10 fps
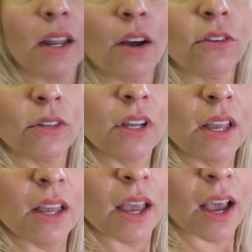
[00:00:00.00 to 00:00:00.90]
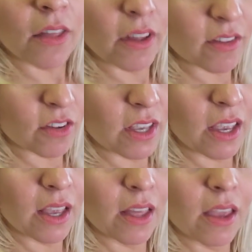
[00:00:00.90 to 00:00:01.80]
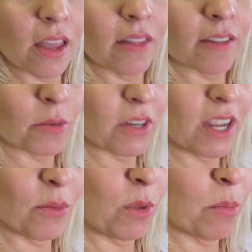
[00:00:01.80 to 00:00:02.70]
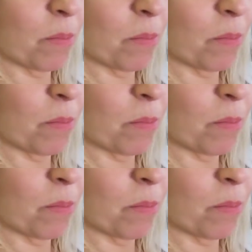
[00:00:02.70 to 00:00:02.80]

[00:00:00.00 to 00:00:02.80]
now how that's looking. In the springtime, we